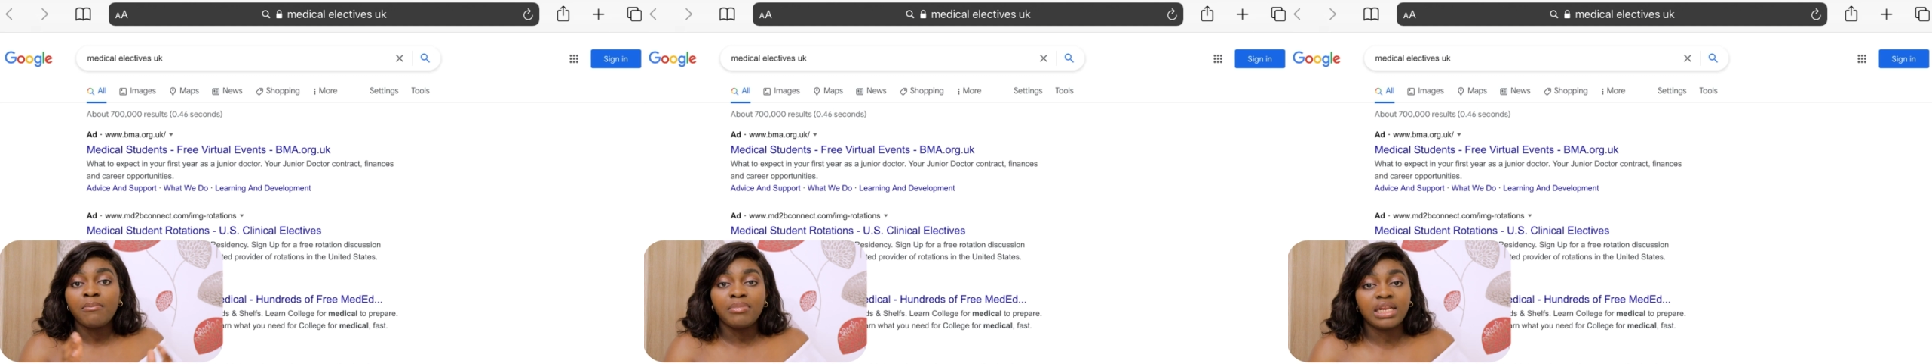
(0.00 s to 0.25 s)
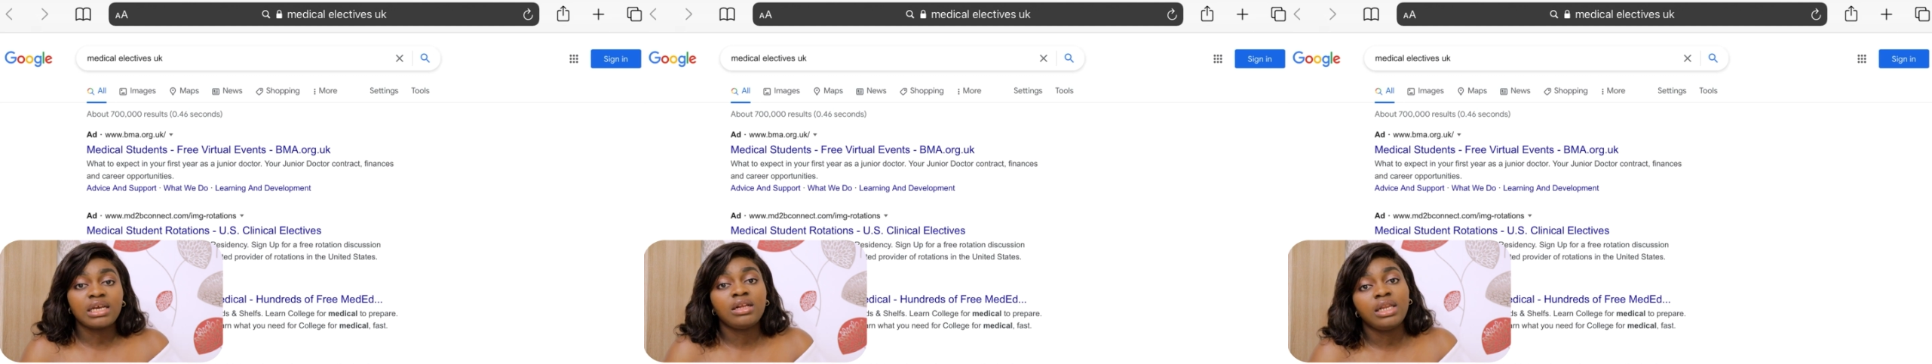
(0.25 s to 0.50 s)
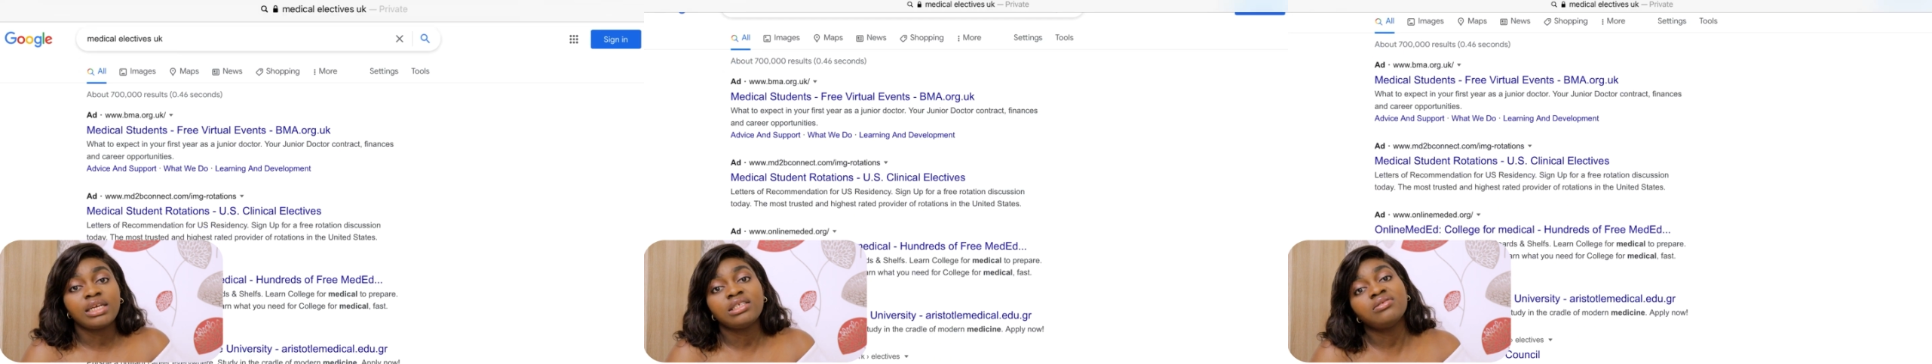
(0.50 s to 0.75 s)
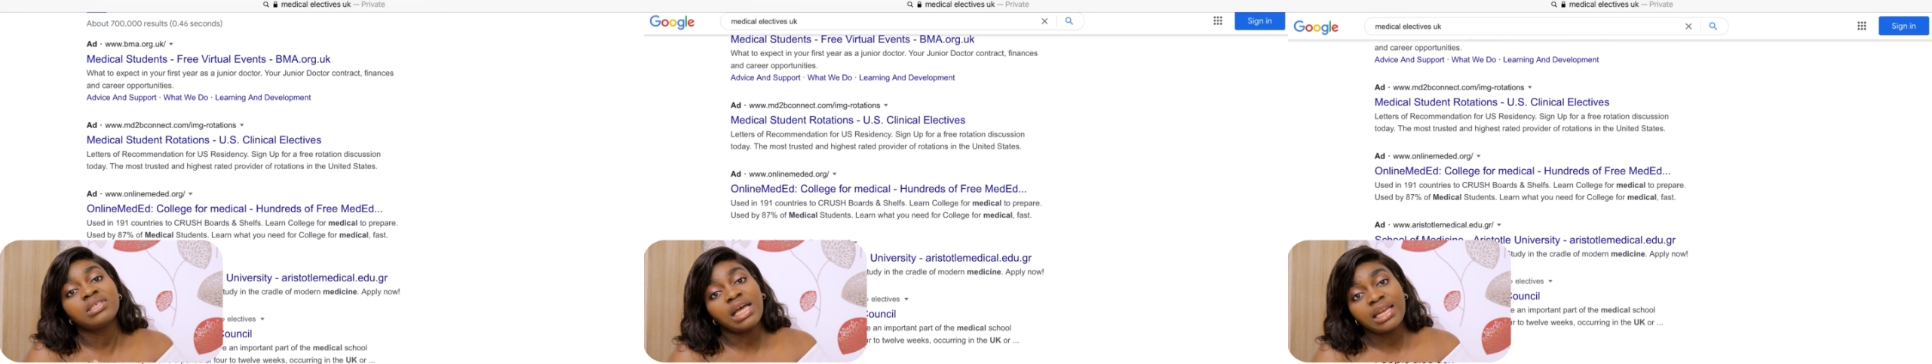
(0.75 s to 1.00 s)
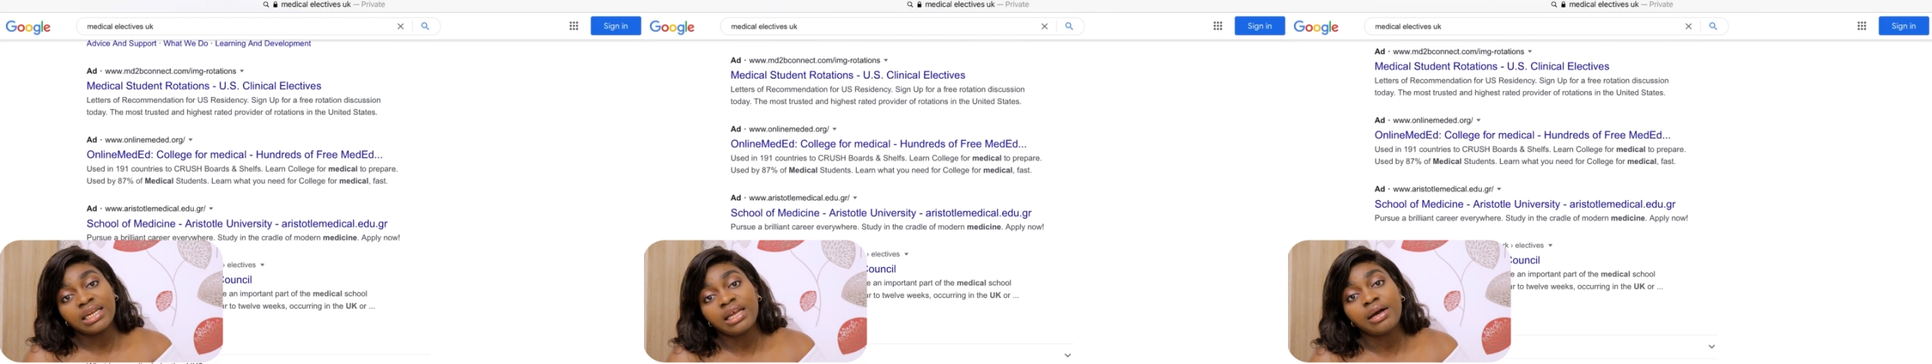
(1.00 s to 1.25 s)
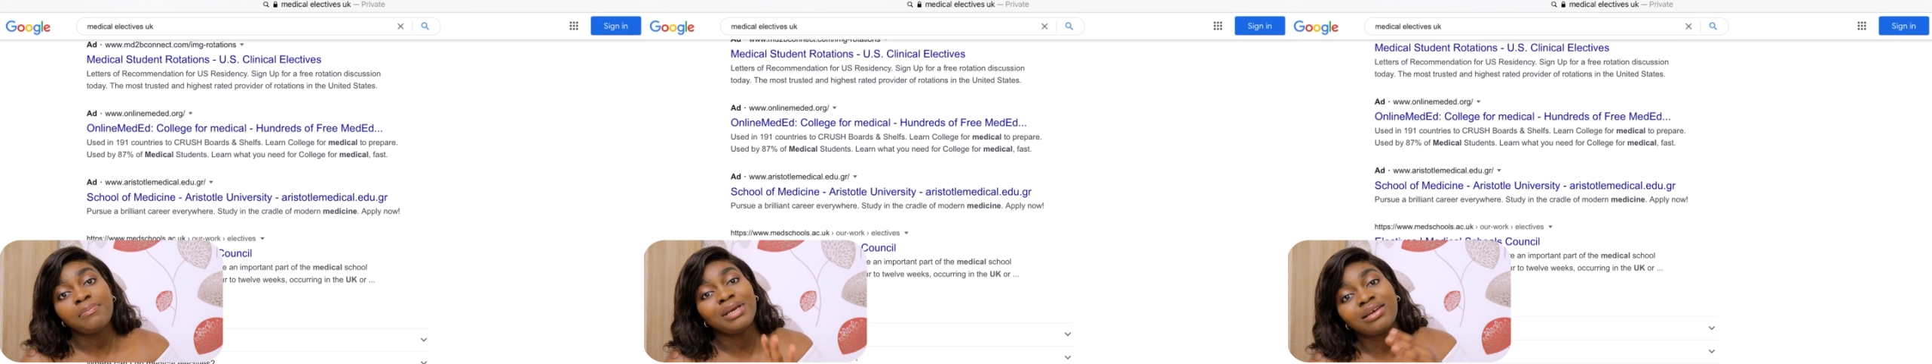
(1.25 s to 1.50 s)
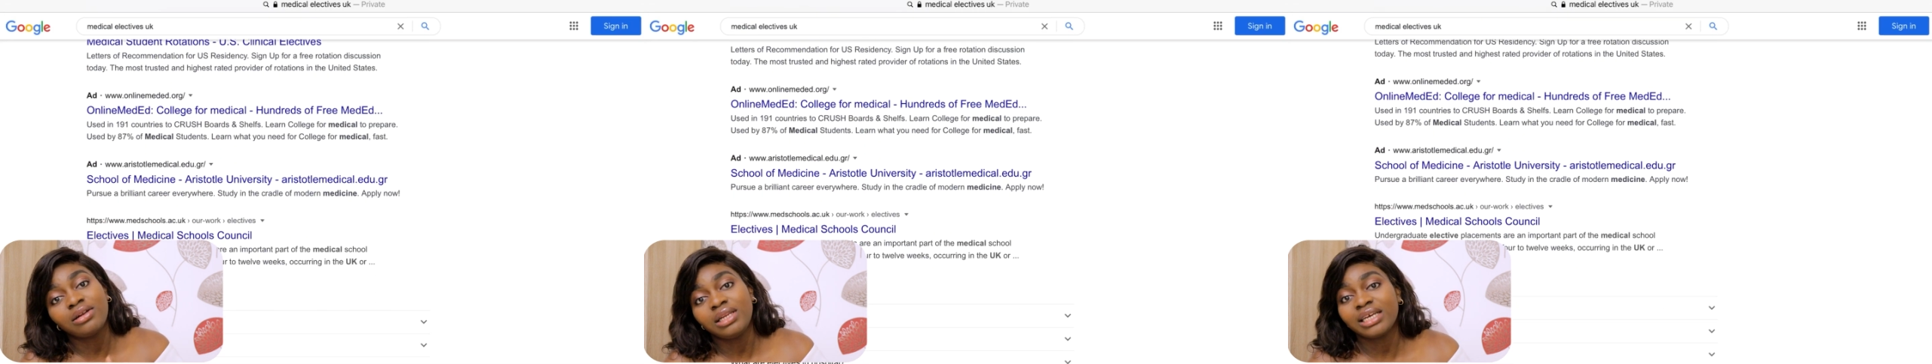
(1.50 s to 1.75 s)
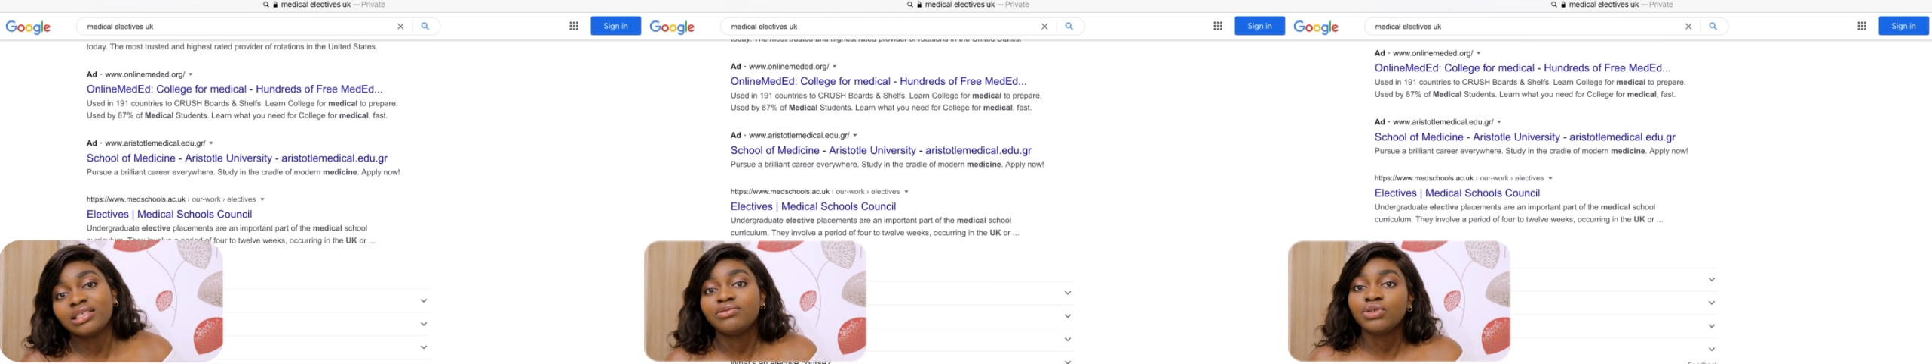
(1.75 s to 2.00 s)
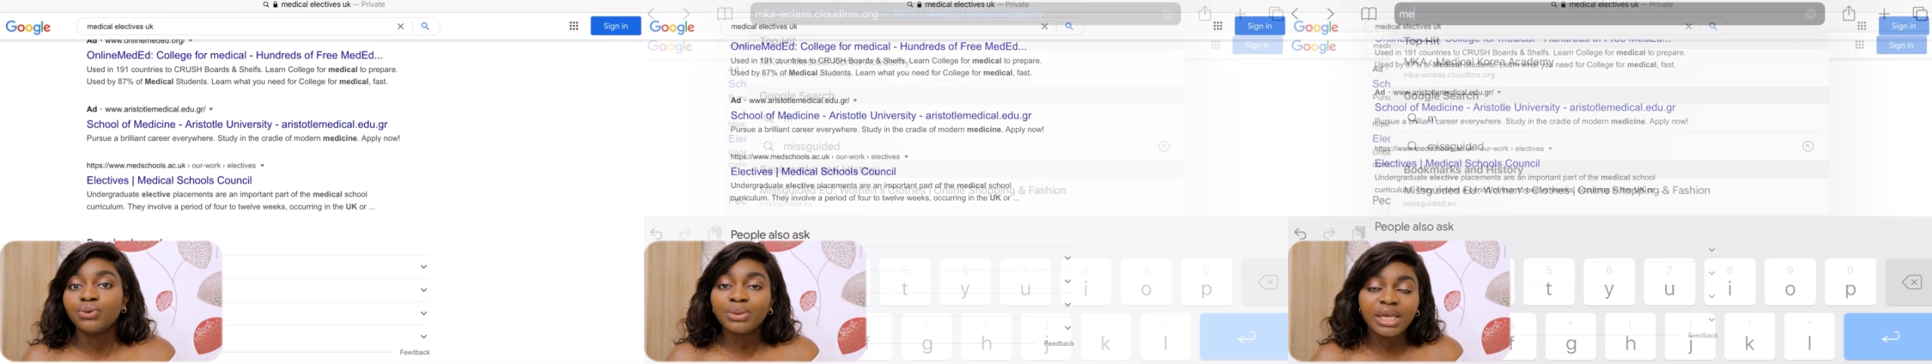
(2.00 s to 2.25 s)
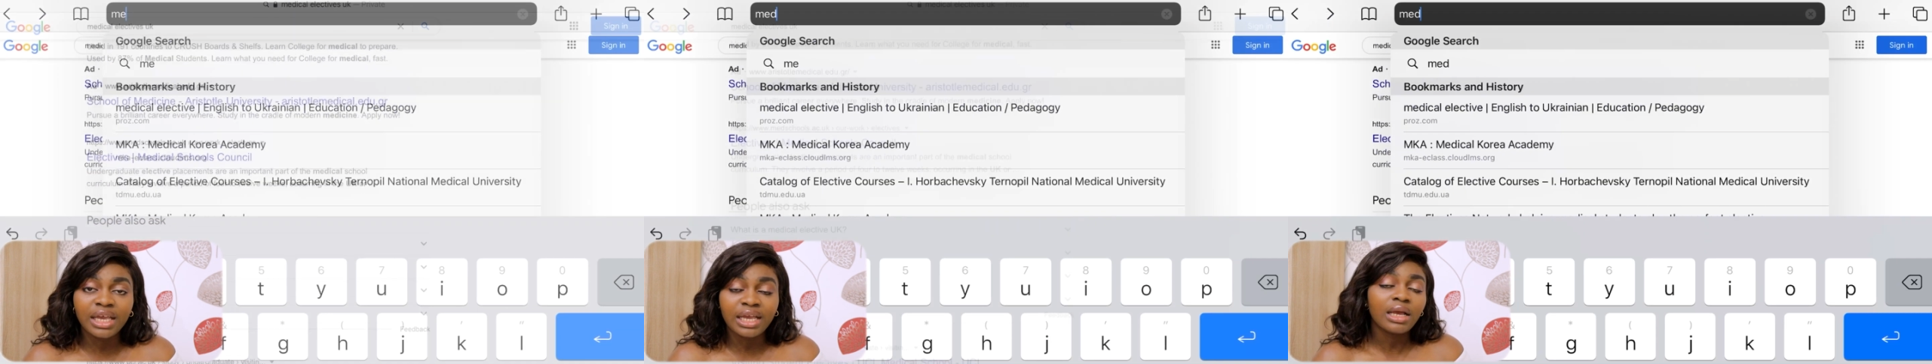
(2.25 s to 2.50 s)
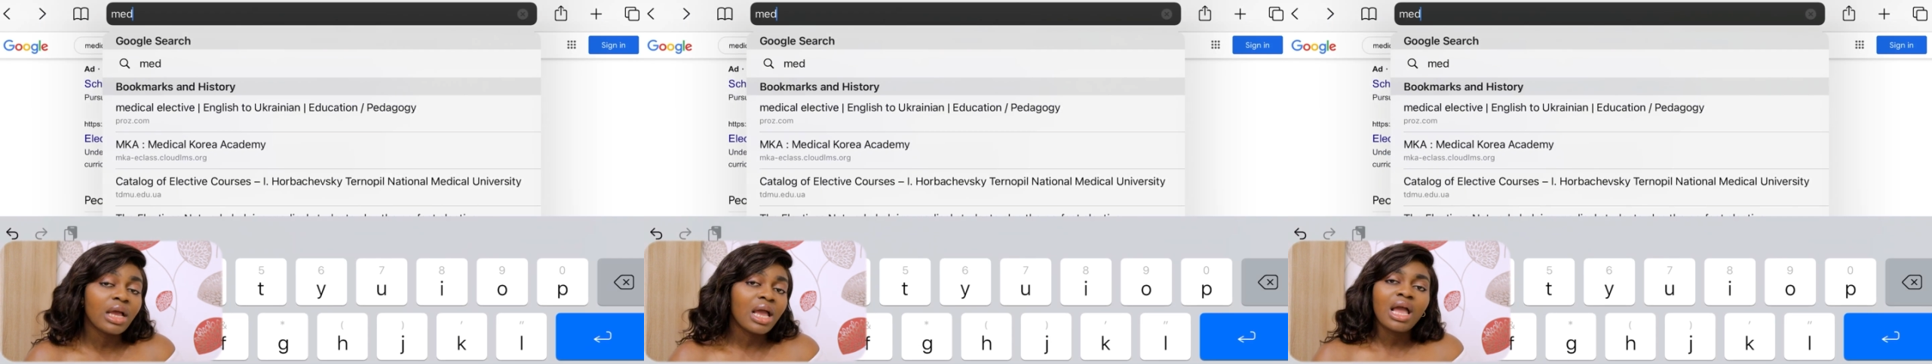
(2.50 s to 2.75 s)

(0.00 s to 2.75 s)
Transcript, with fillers: medical electives canada medical electives uk